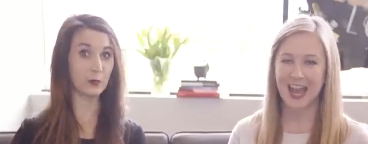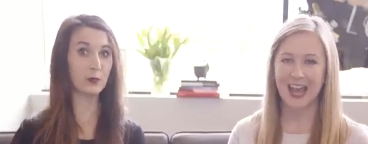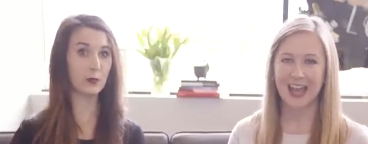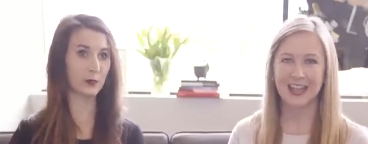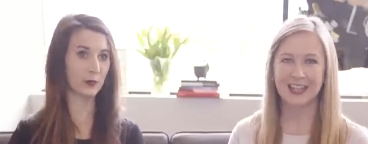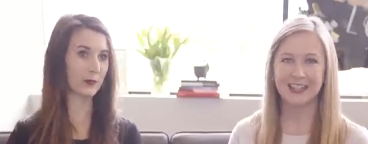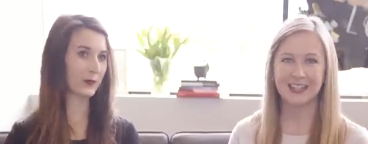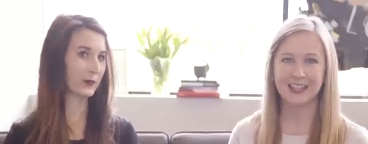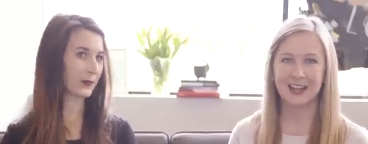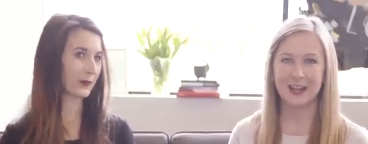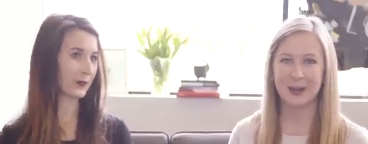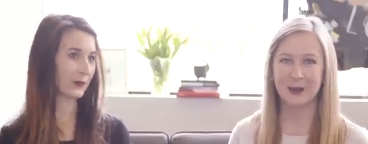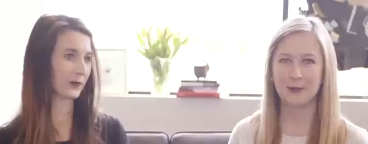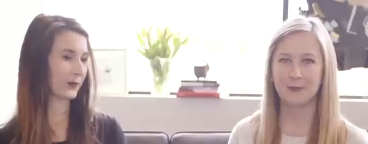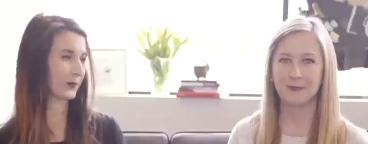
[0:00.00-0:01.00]
Speaker 1: And
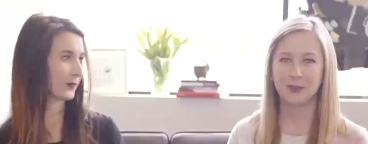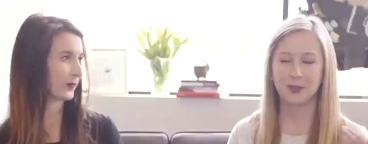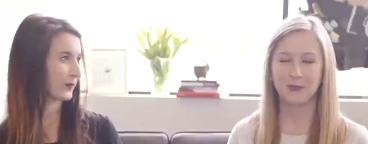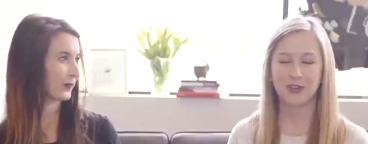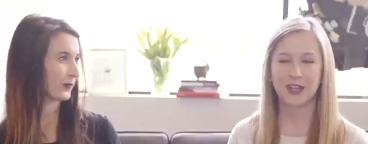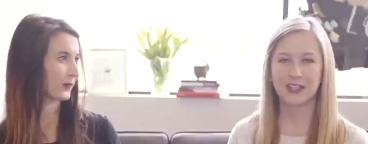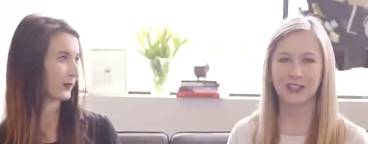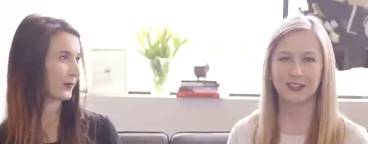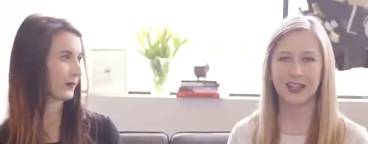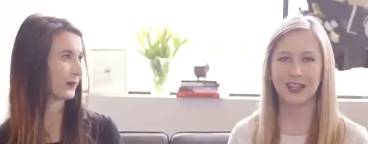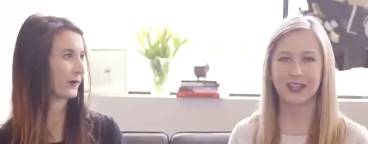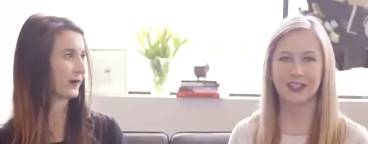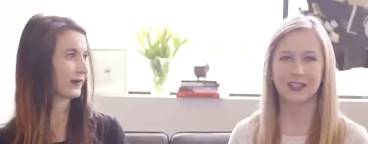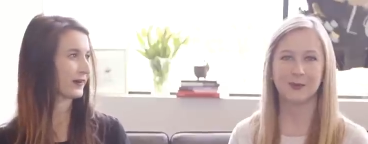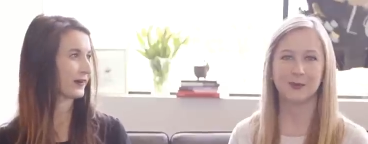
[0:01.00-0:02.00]
um, don't forget to like
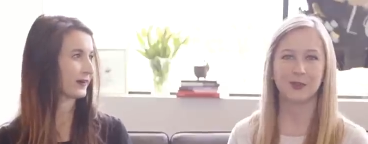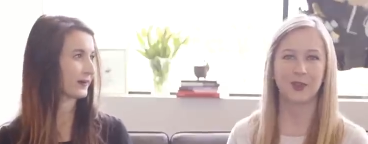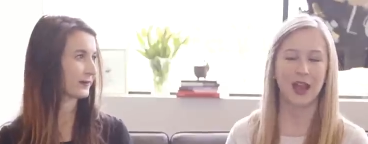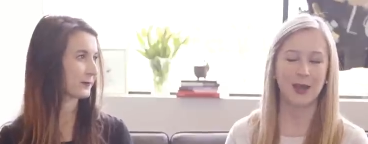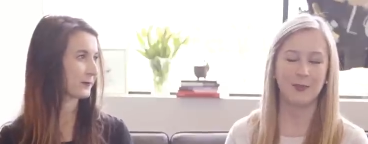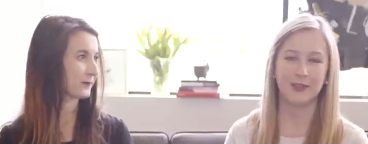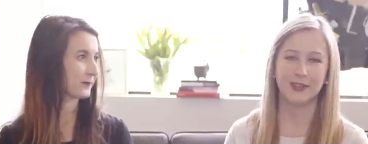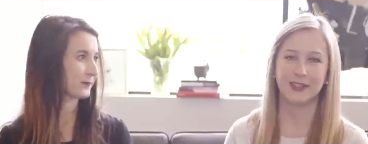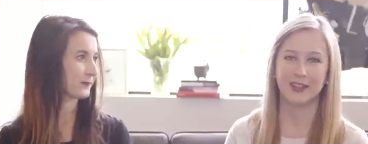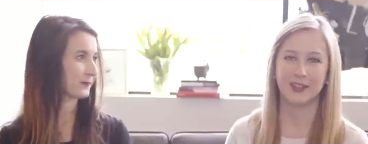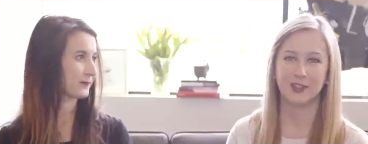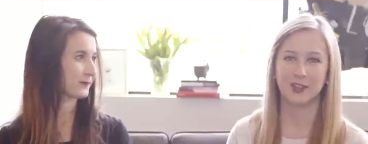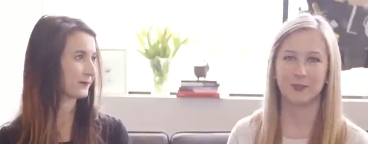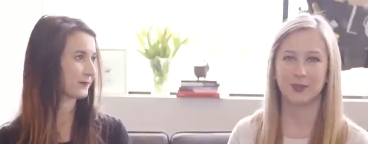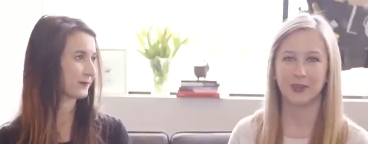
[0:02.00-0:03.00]
and subscribe
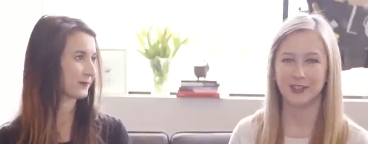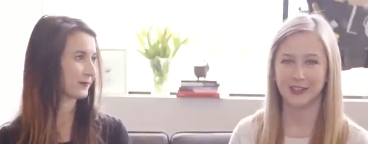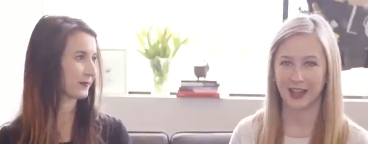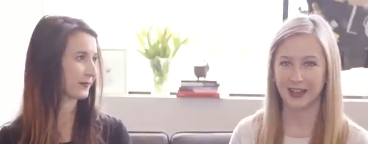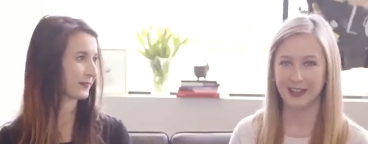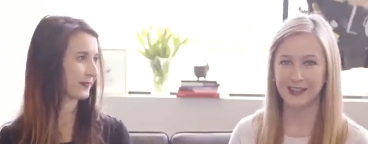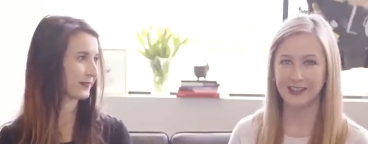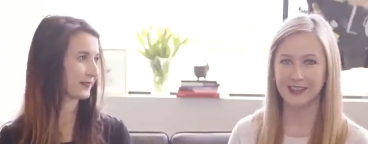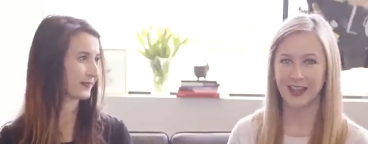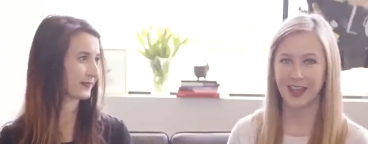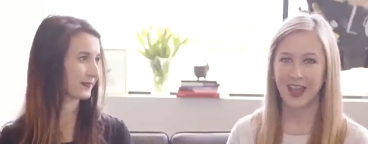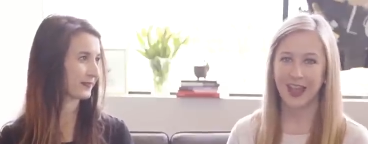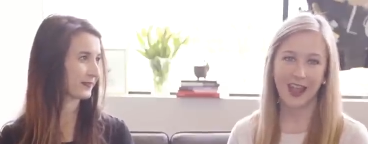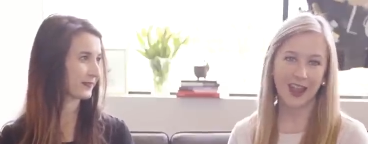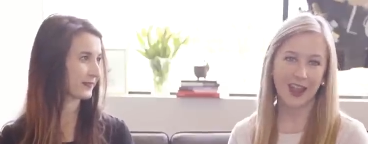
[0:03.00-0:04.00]
Ascension Presents.
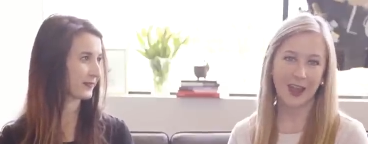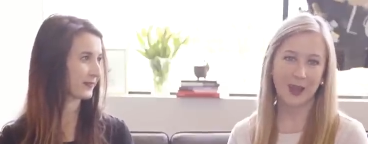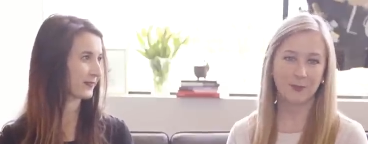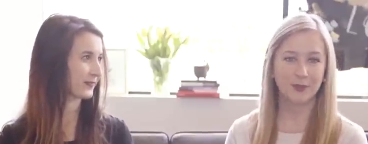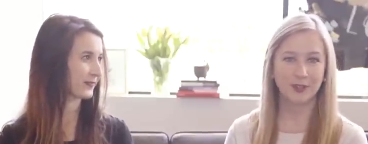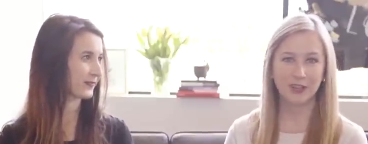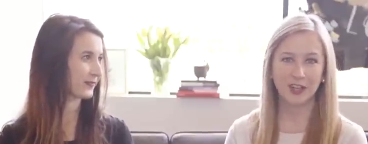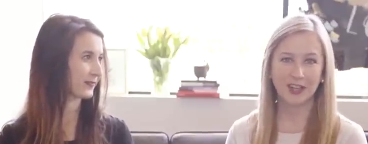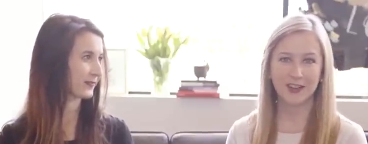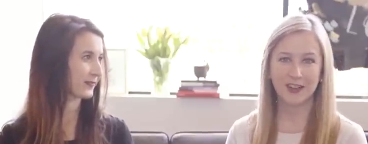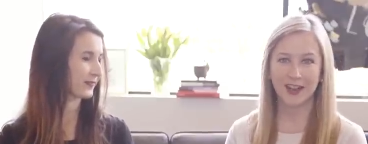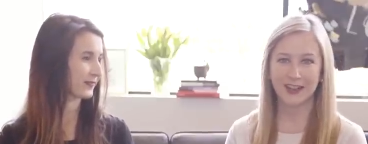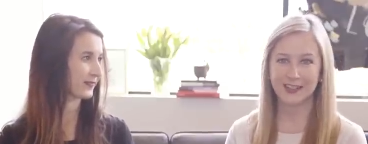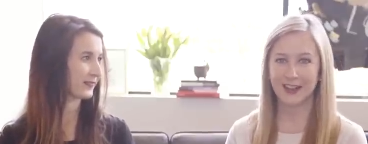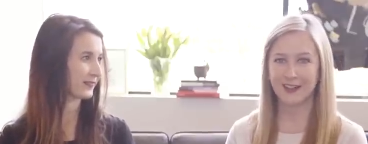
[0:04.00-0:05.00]
And we'll check you
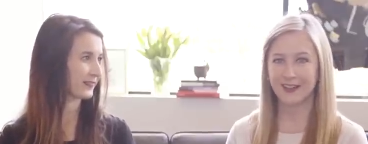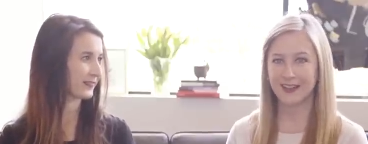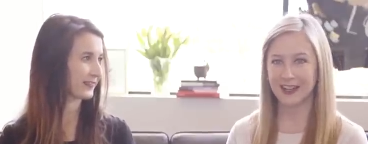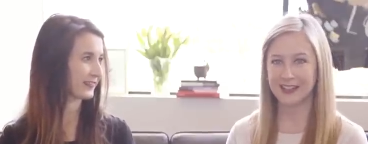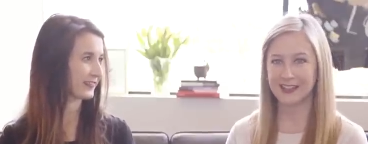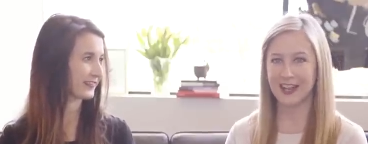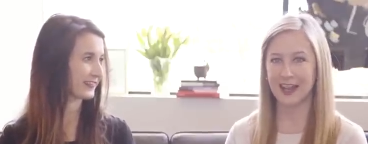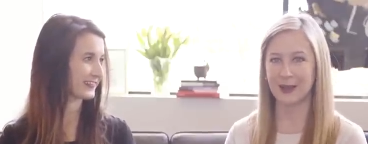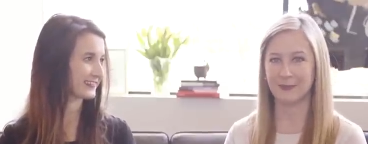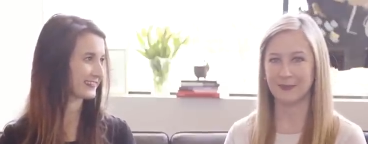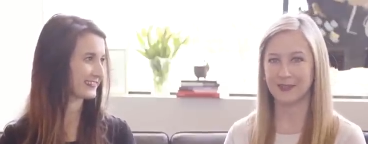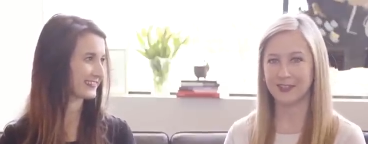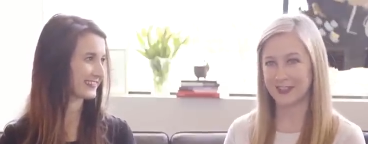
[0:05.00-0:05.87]
guys out next time.